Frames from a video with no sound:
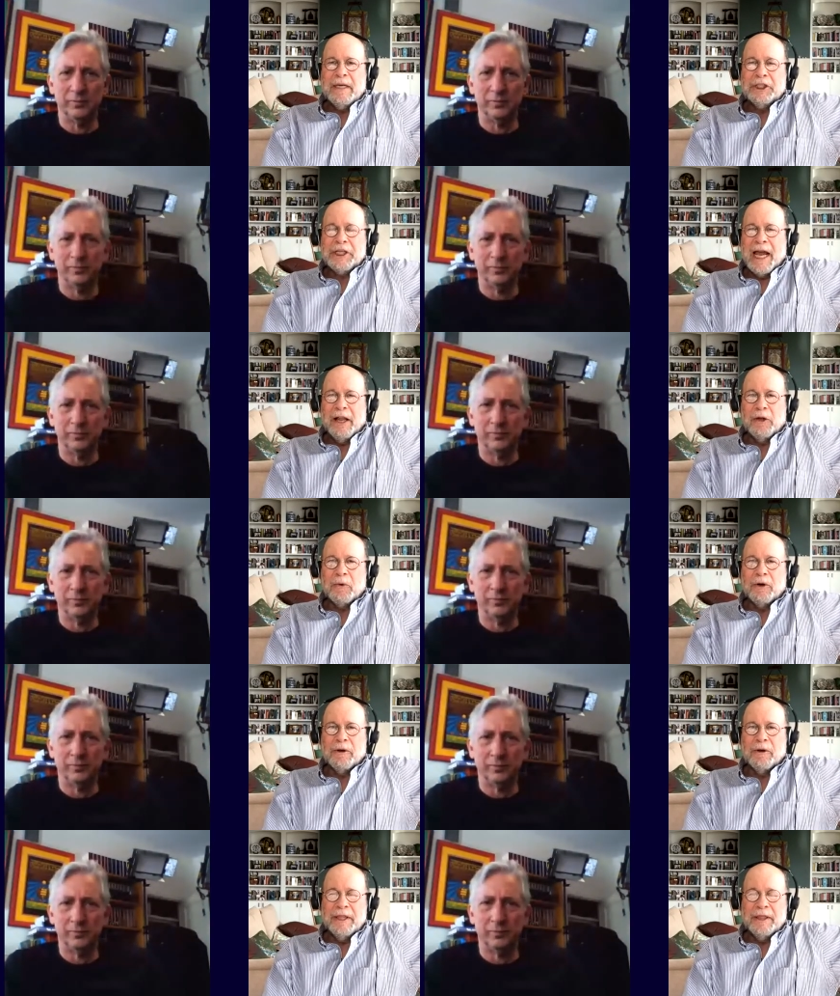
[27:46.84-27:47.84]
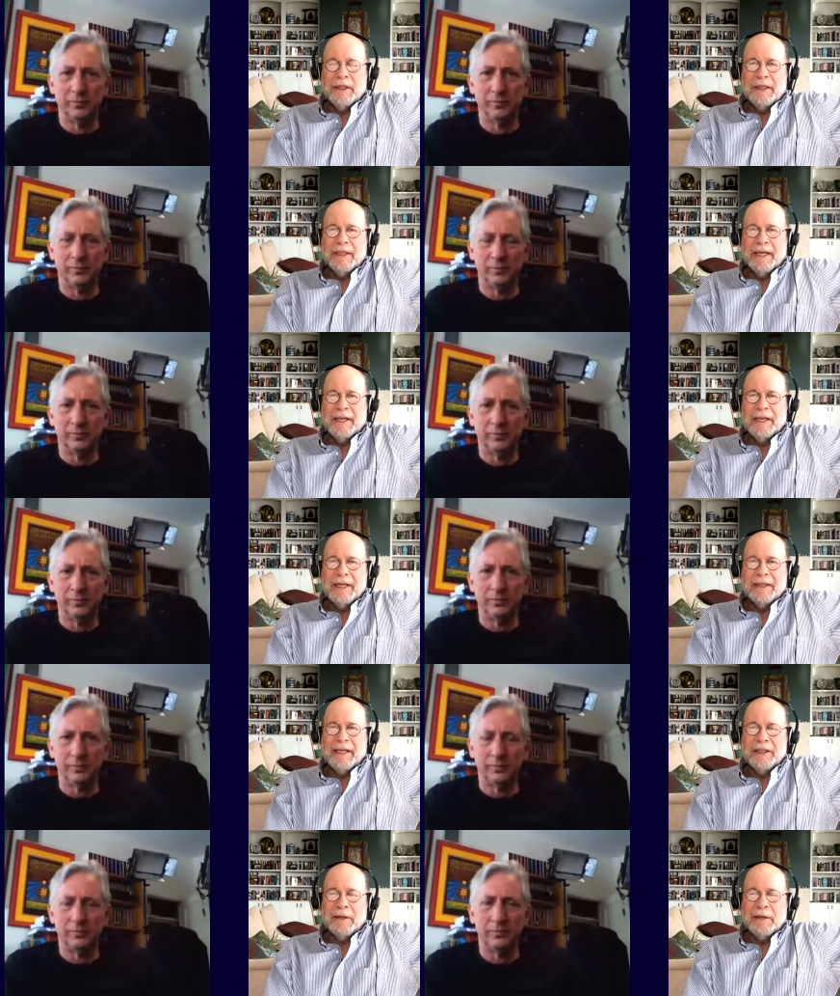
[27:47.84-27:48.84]
Speaker 1: shallower than, than, the,
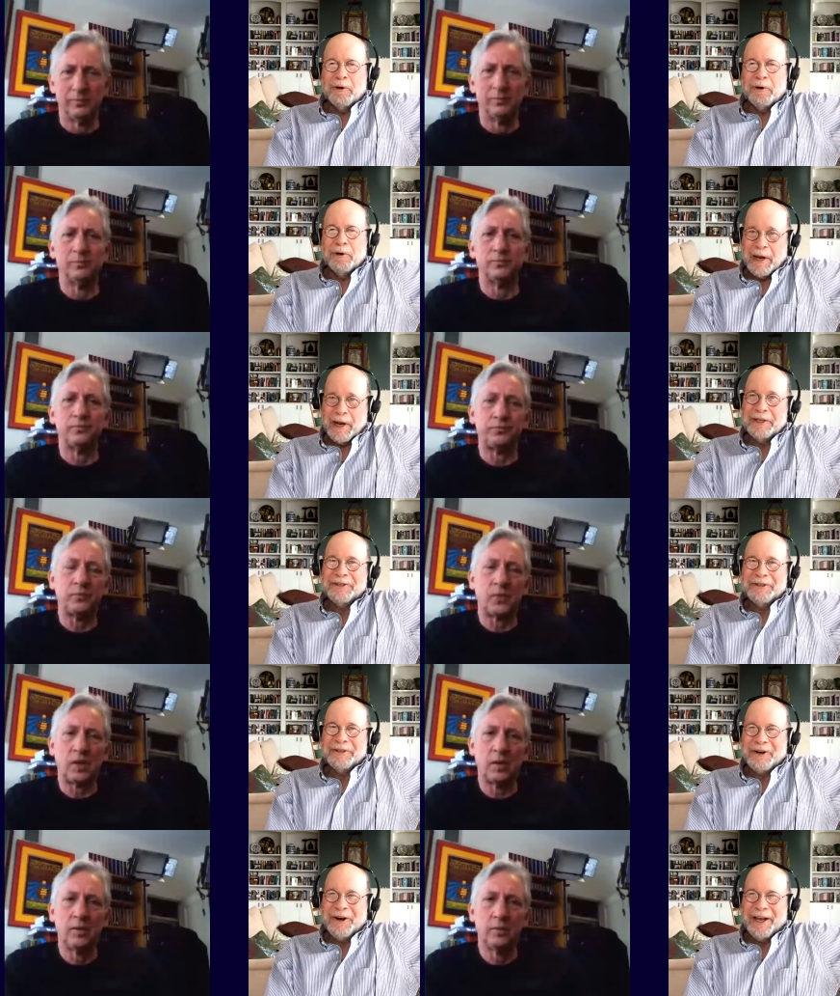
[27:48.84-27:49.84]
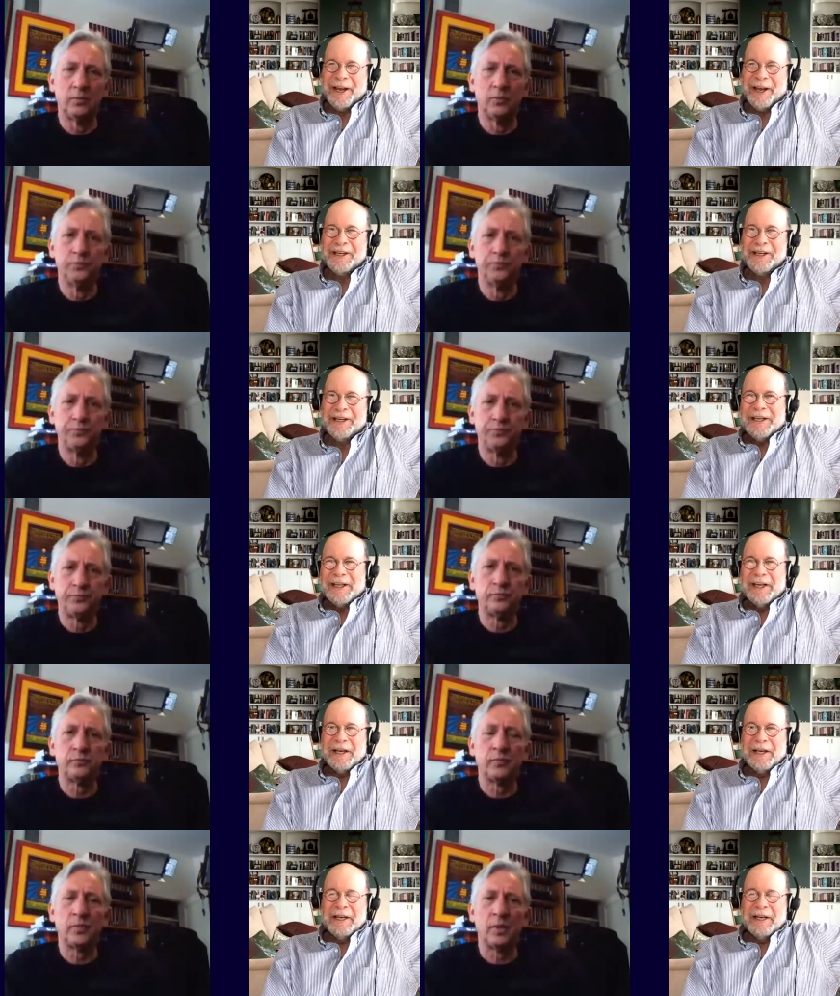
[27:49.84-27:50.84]
than the birth rate. All right.
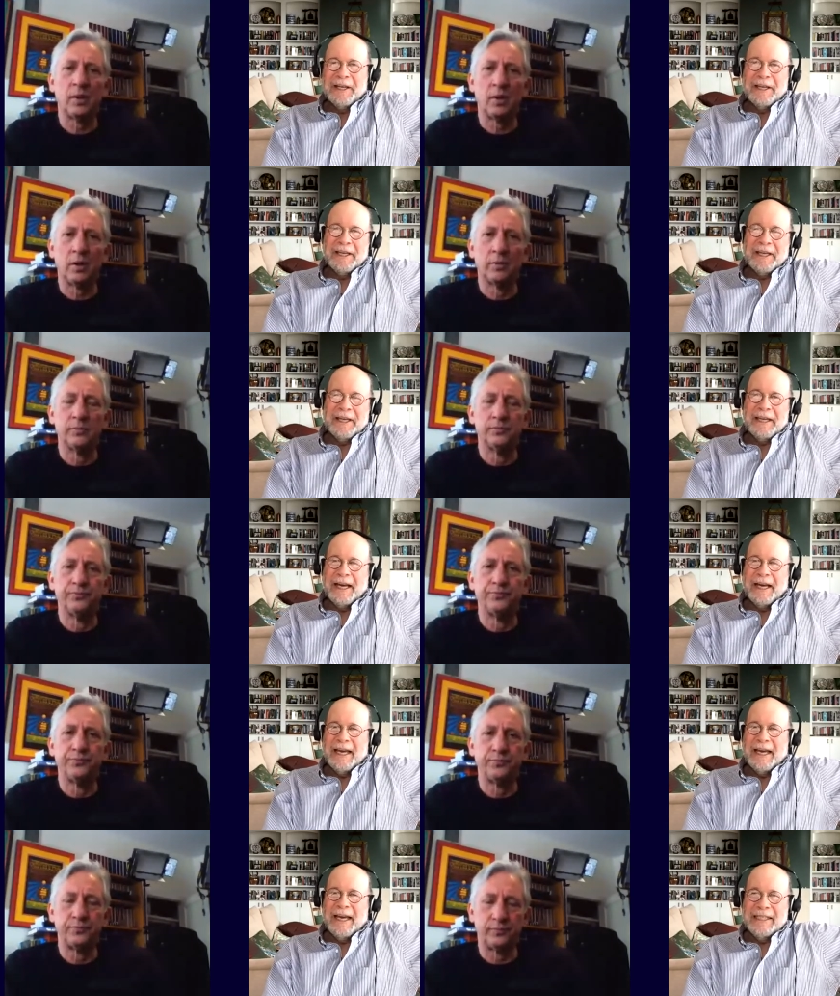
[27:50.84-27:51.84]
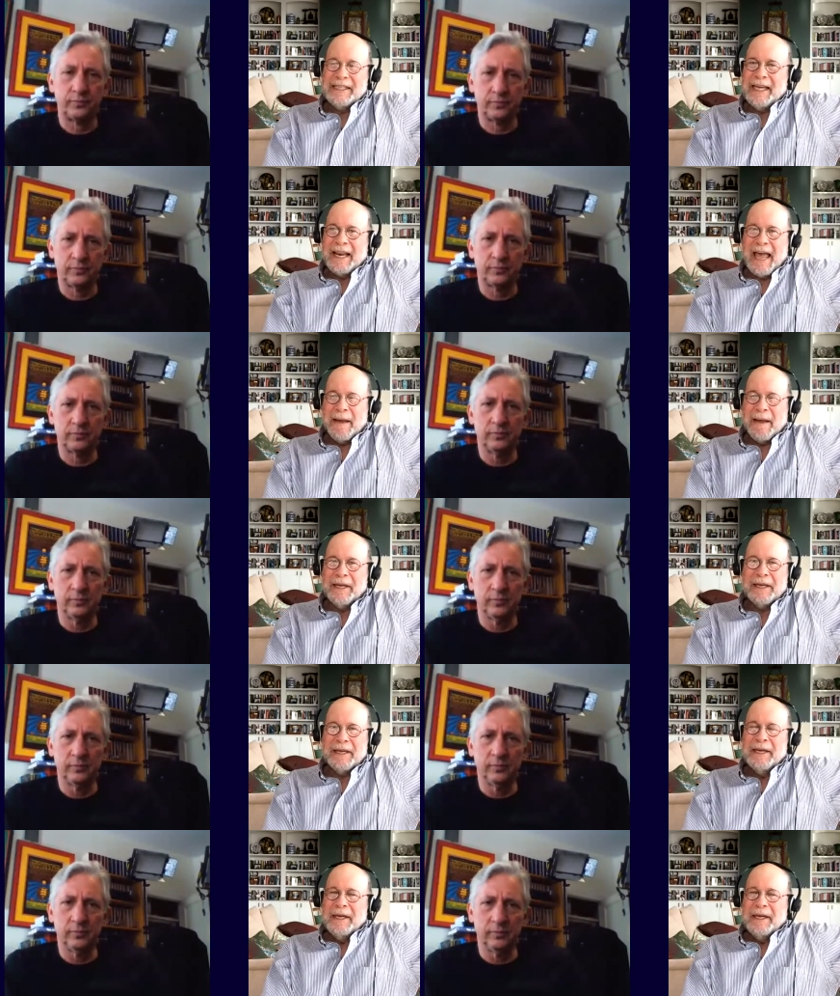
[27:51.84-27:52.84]
Uh, I, I see it
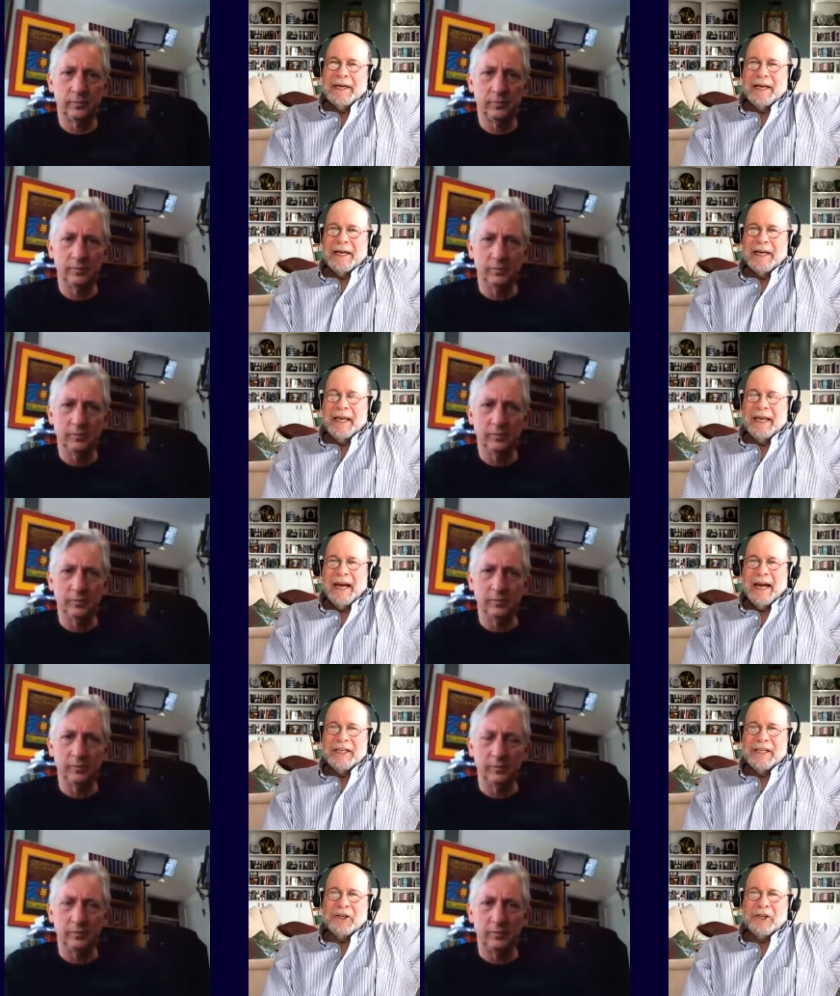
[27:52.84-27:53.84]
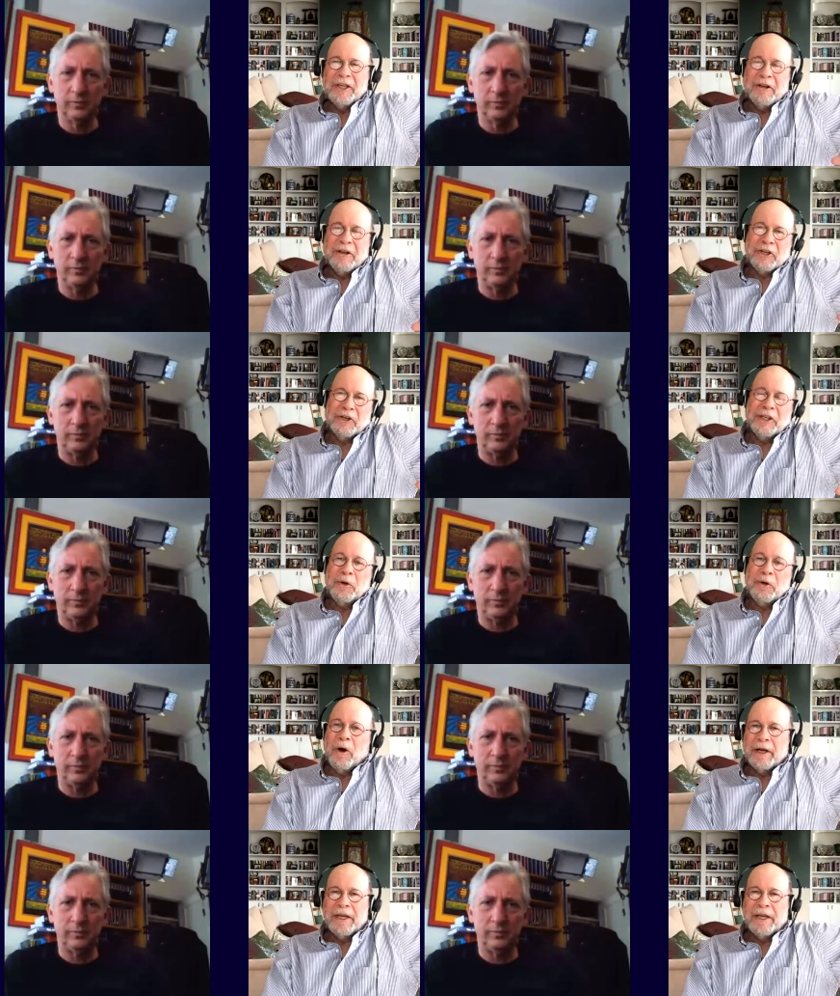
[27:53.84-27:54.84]
happening uh, and I certainly, you certainly, you
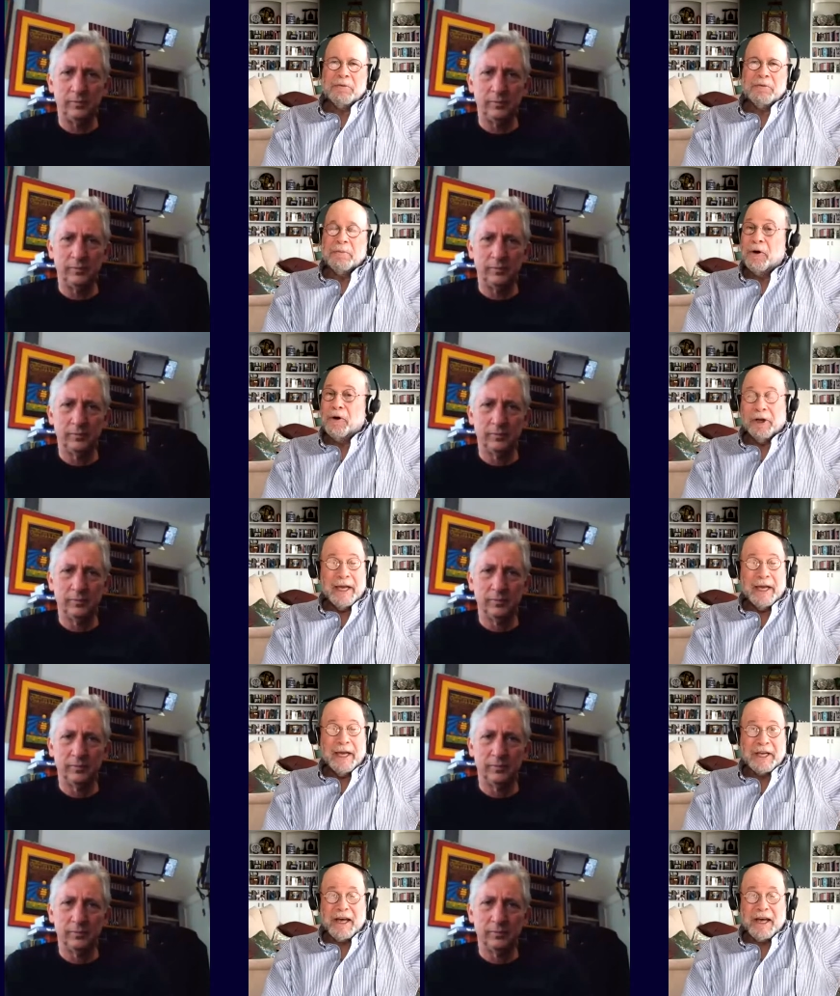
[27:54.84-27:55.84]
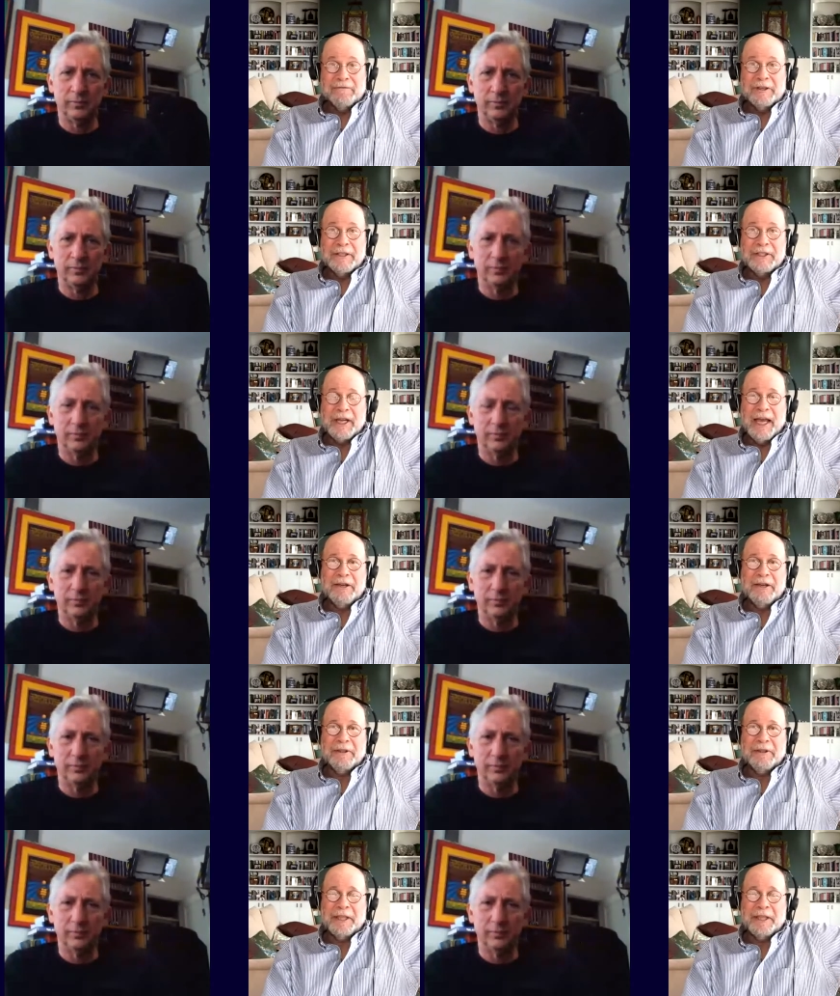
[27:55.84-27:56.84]
walk into a Bogleheads conference and you
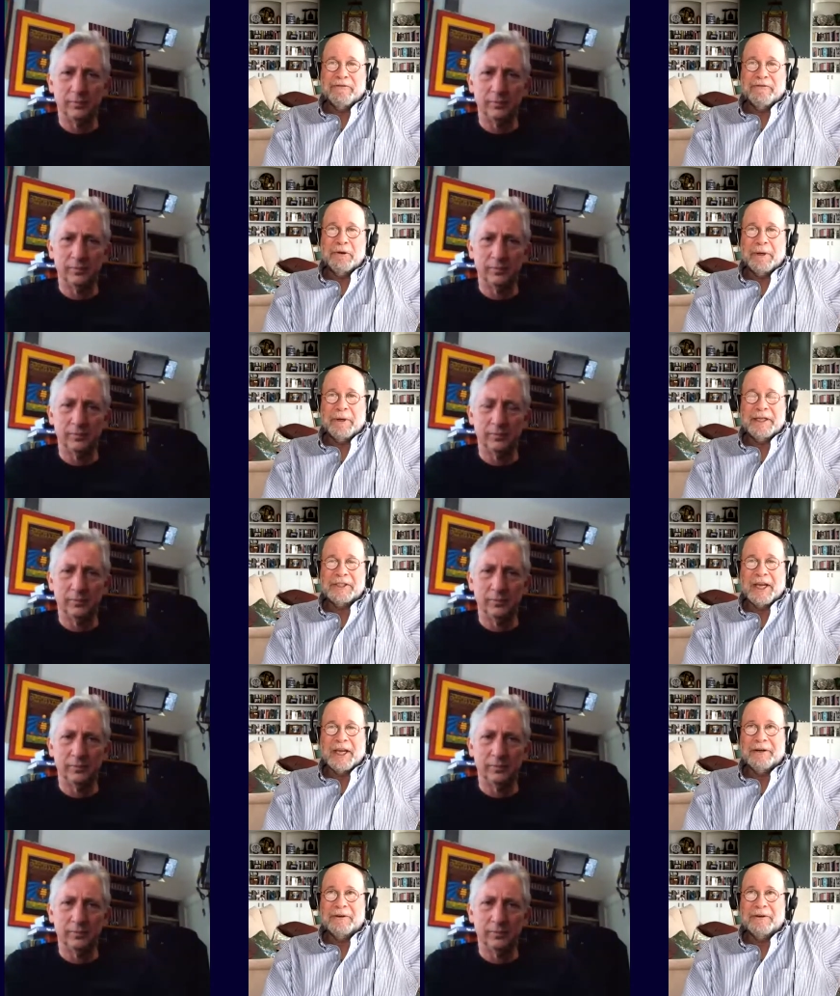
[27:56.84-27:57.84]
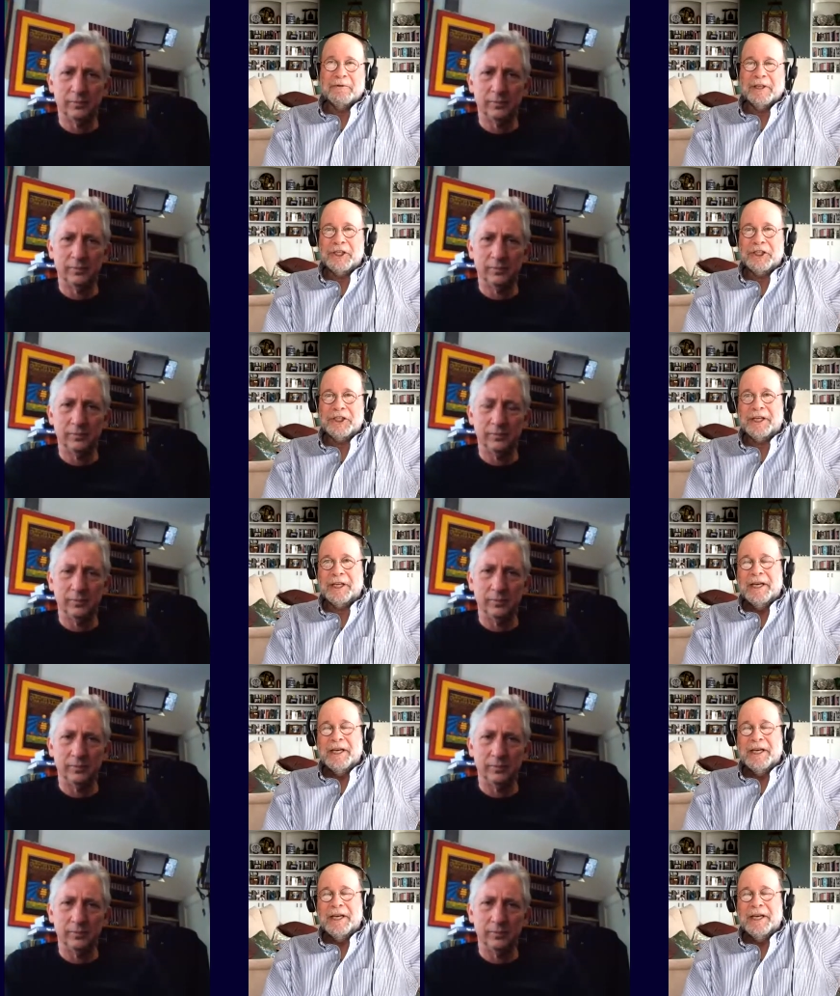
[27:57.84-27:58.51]
think that everybody has got religion